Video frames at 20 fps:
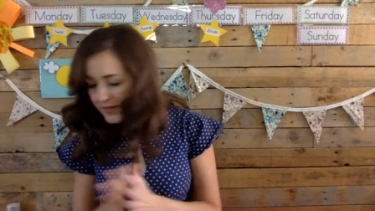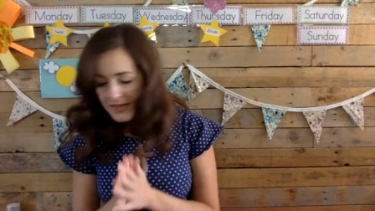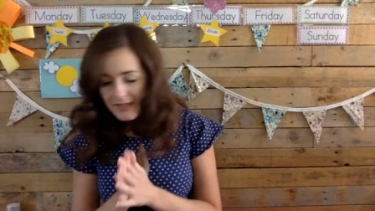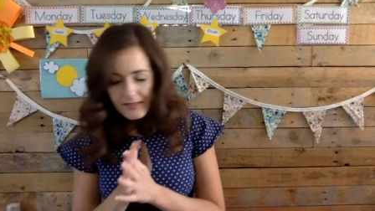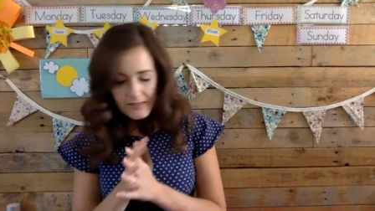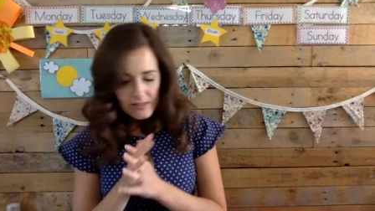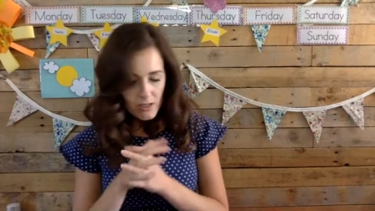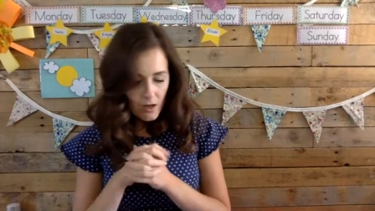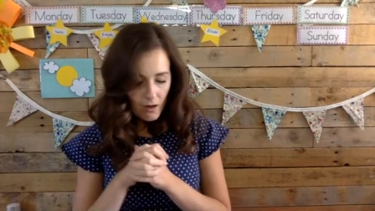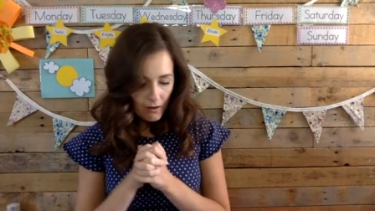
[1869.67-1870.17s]

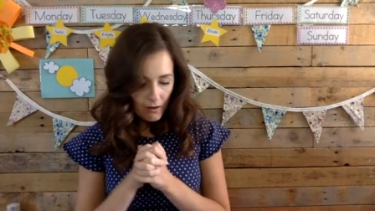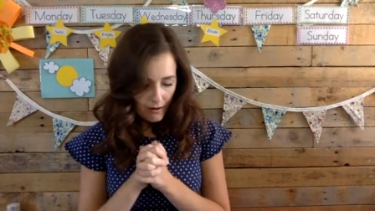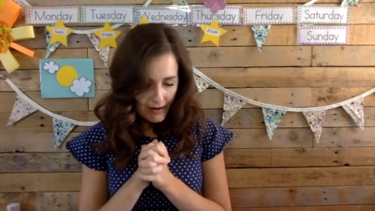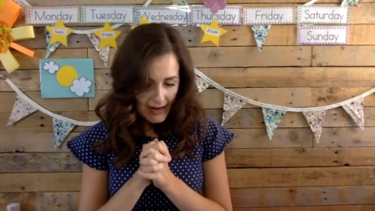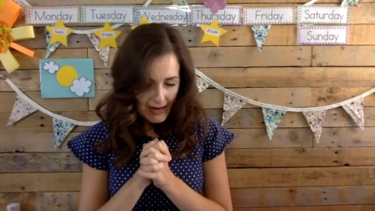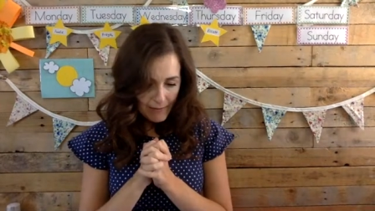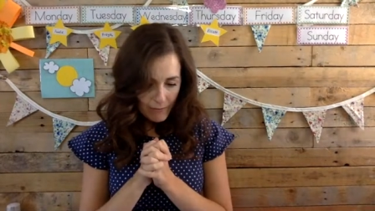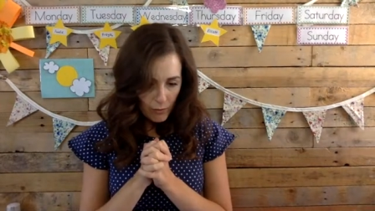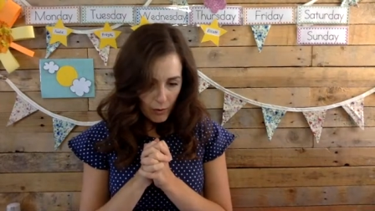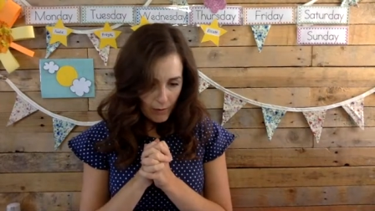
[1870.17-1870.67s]
this
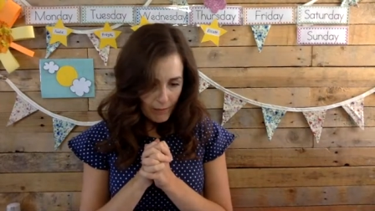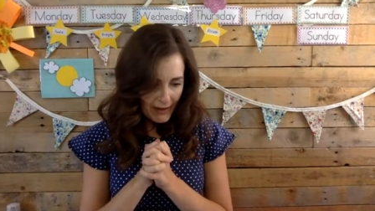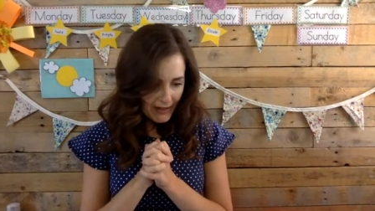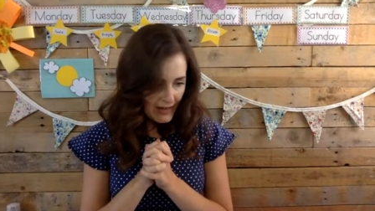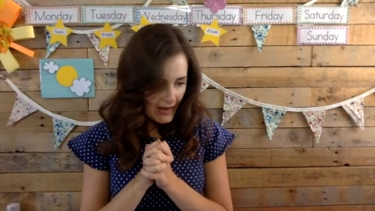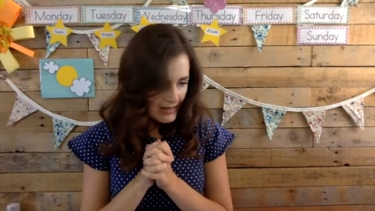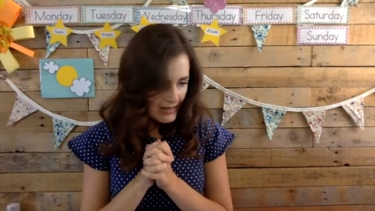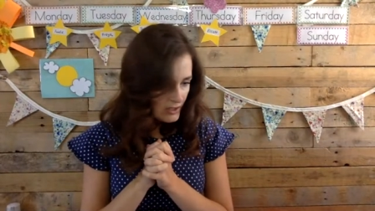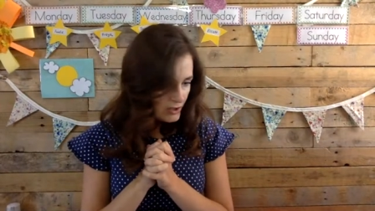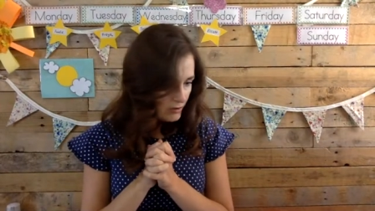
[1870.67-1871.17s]
time, what am I
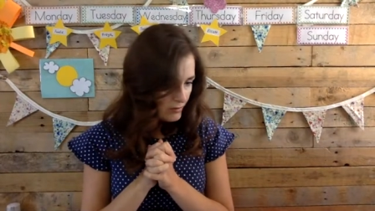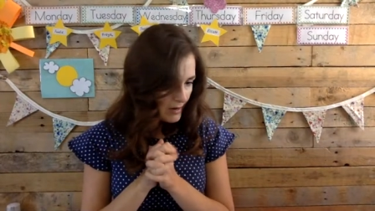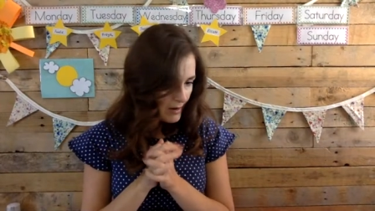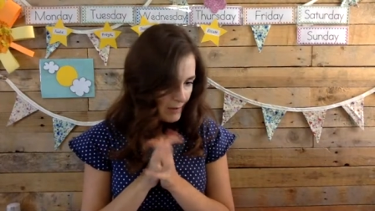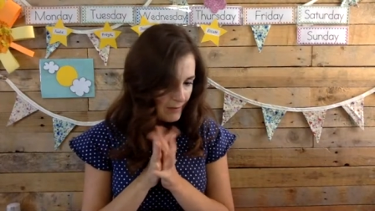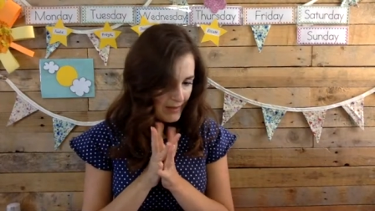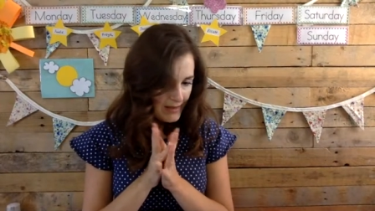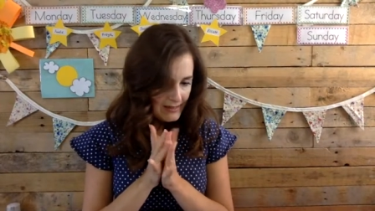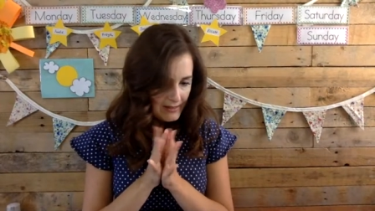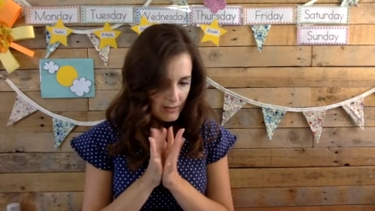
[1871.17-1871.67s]
going to grab
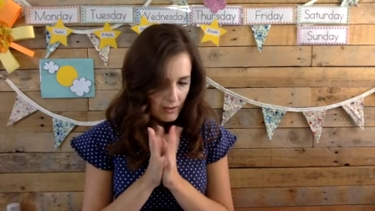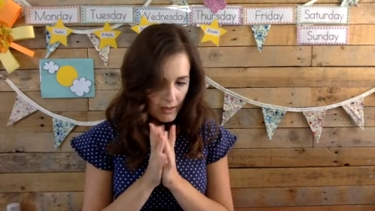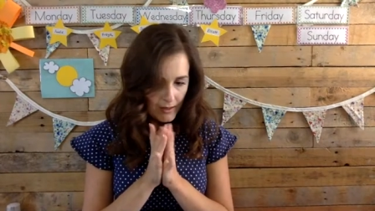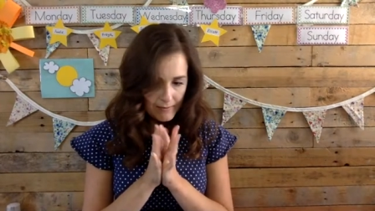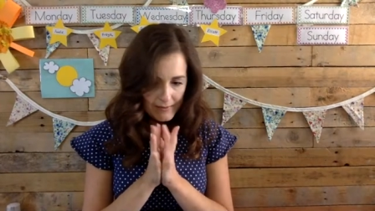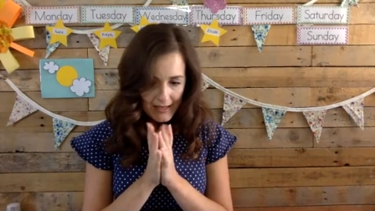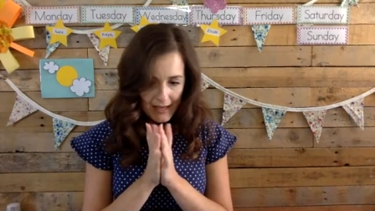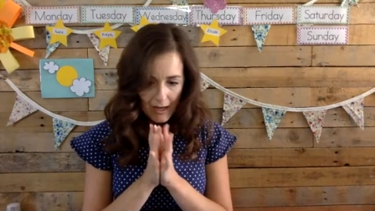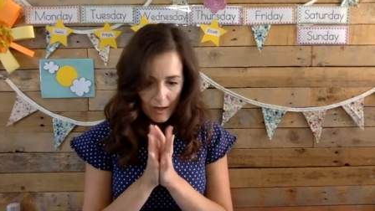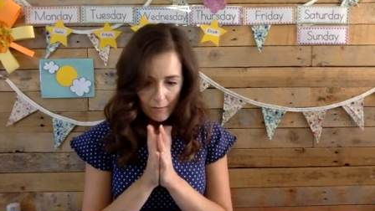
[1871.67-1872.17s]
this
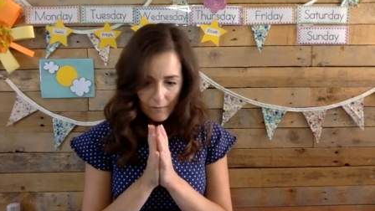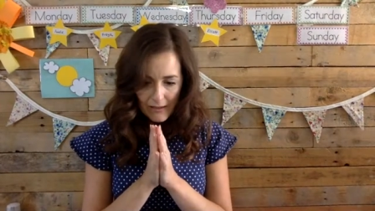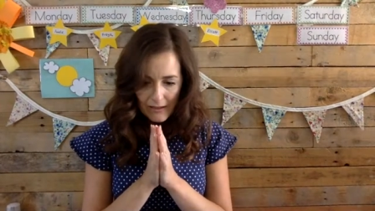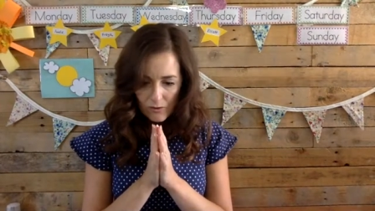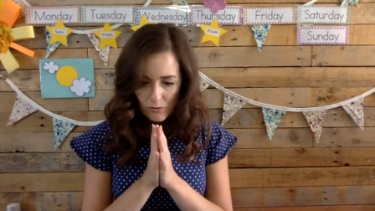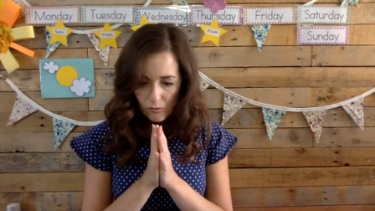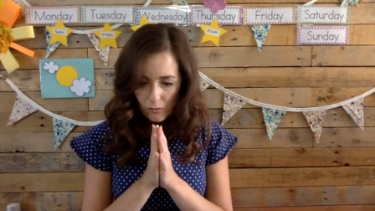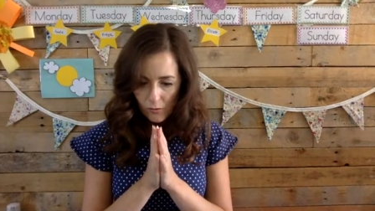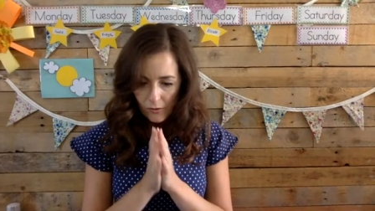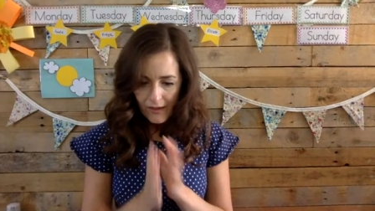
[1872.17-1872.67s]
time to help me
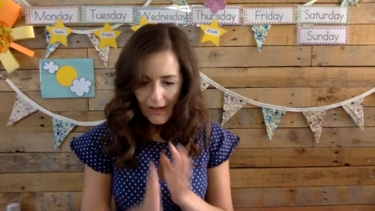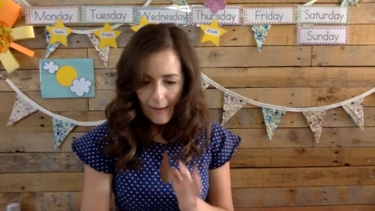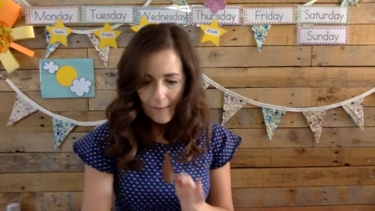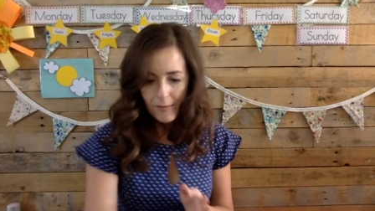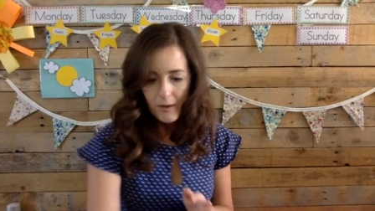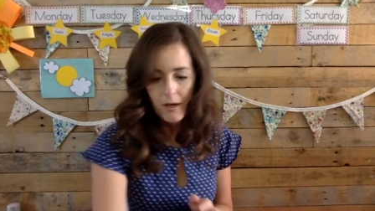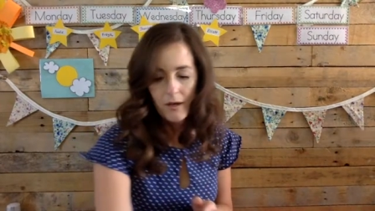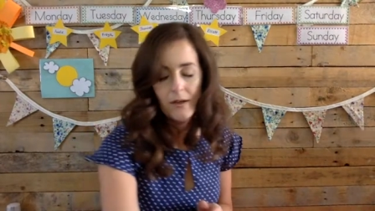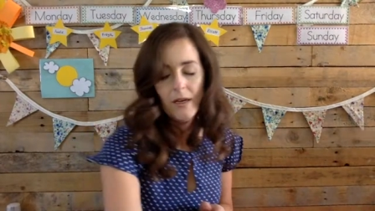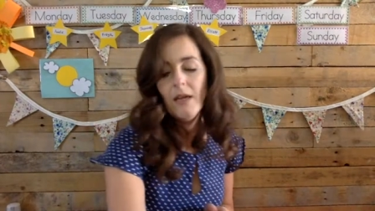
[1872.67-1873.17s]
draw that
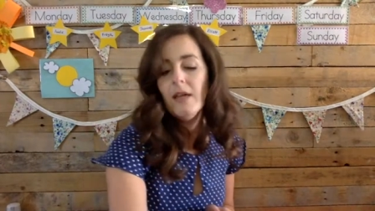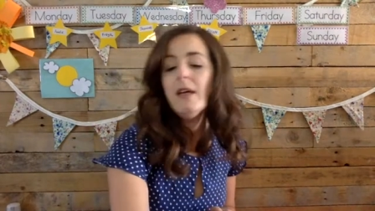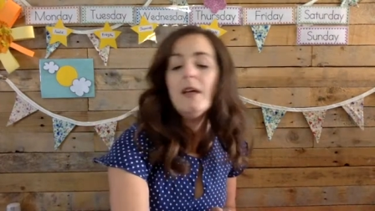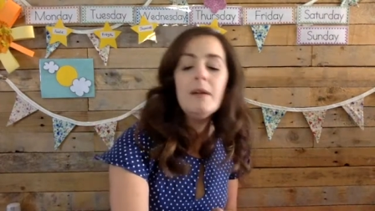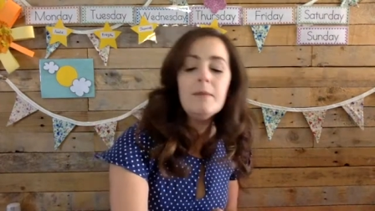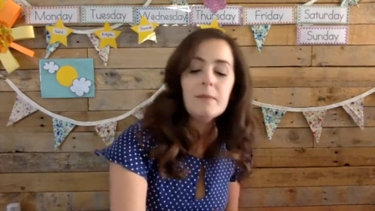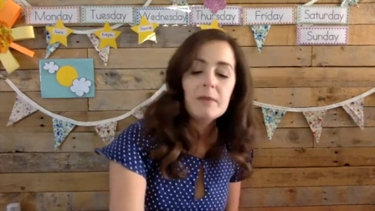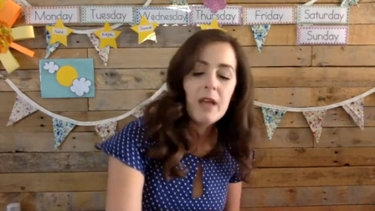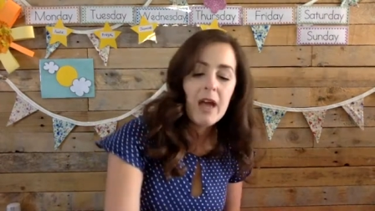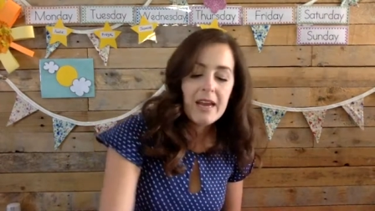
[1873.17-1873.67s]
part?
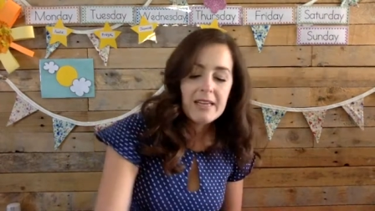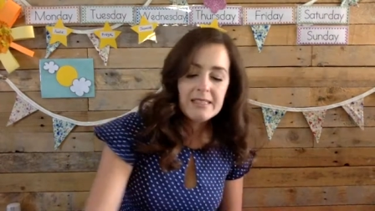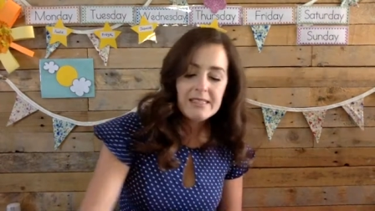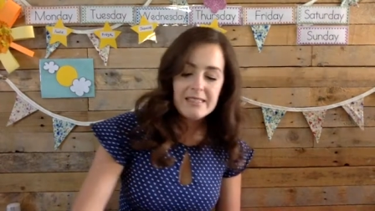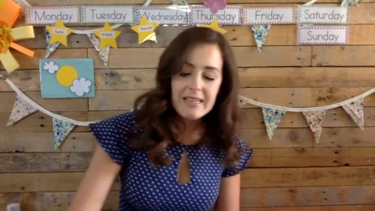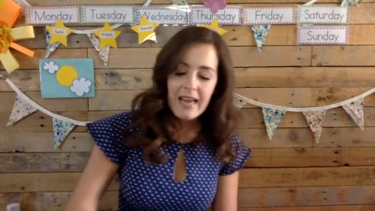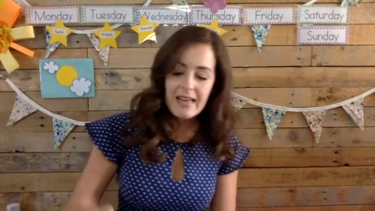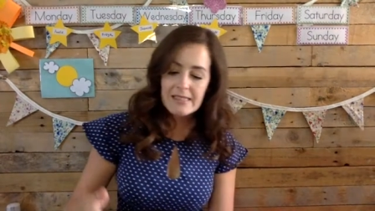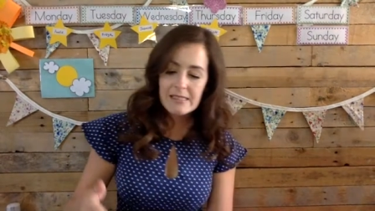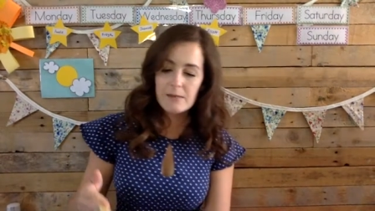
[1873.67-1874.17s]
I'm going
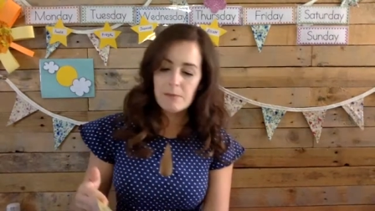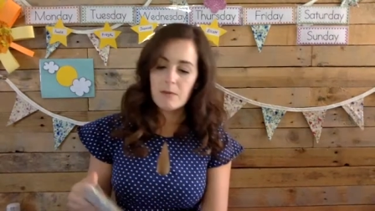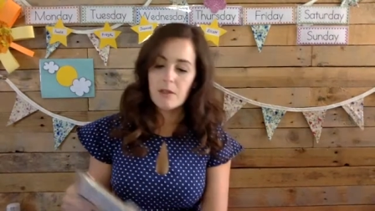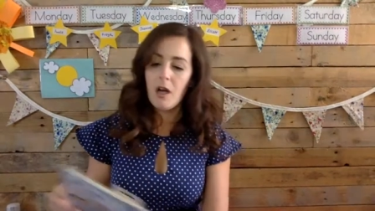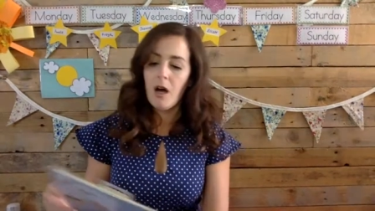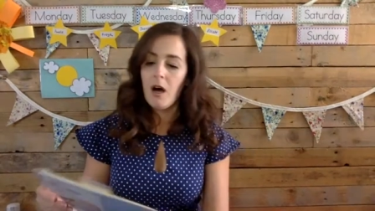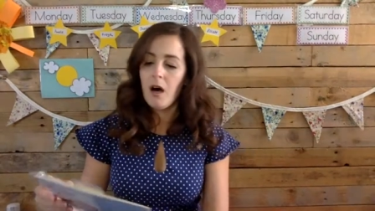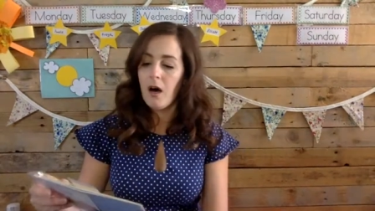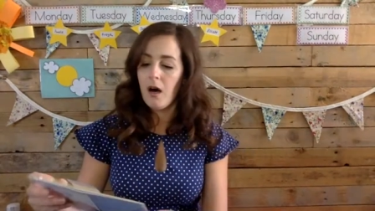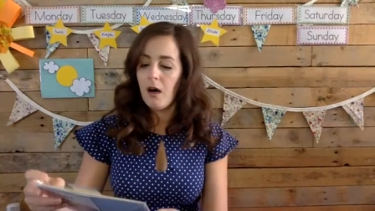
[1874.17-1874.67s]
to get some
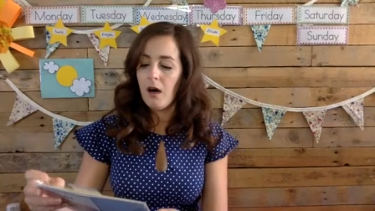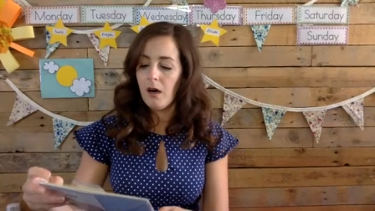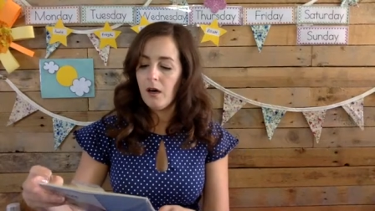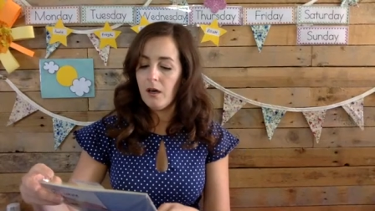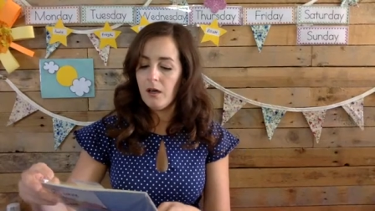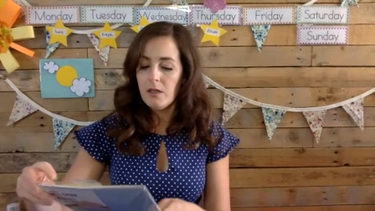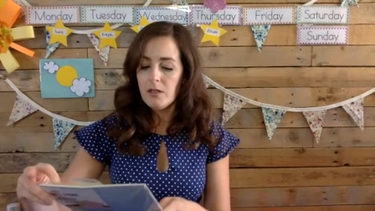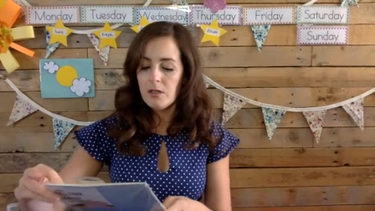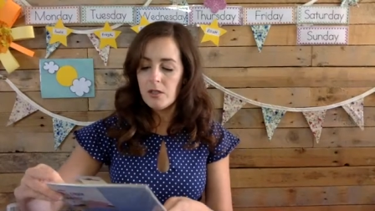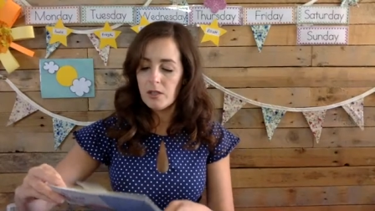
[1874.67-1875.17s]

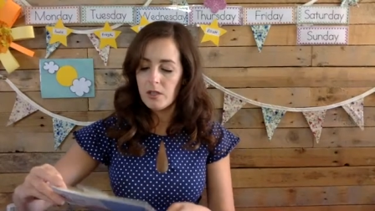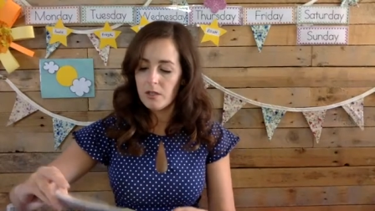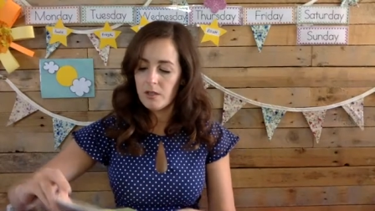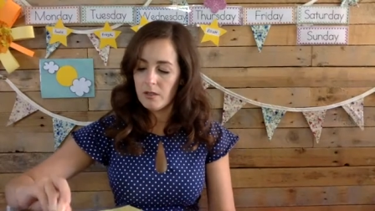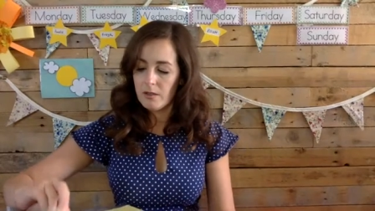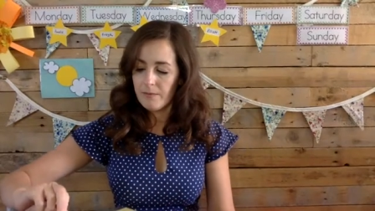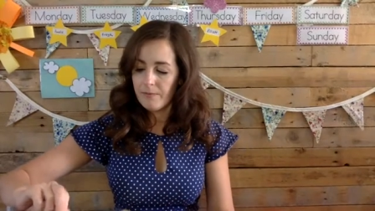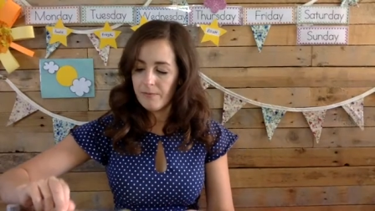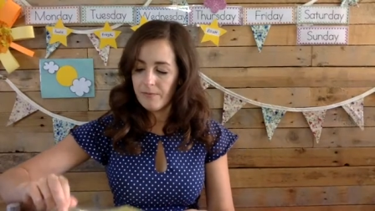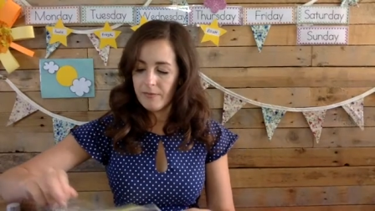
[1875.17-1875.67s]

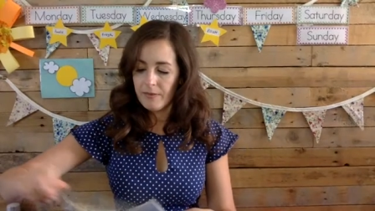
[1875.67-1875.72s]
cards.